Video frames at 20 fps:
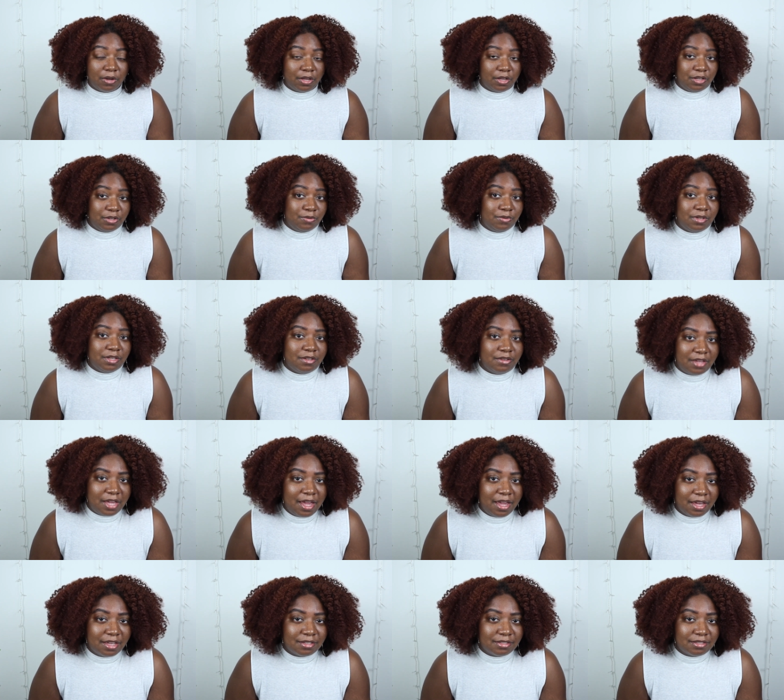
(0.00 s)
You
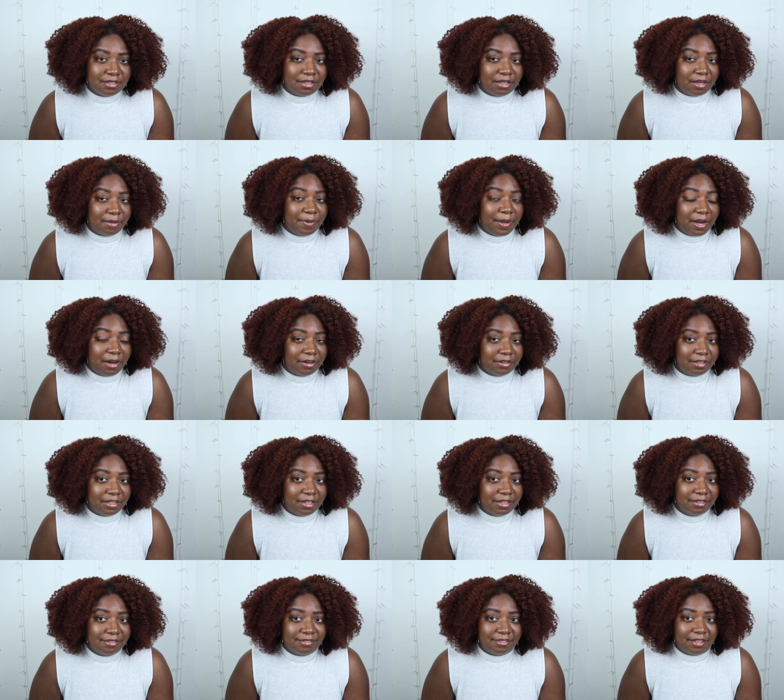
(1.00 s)
can't, apparently.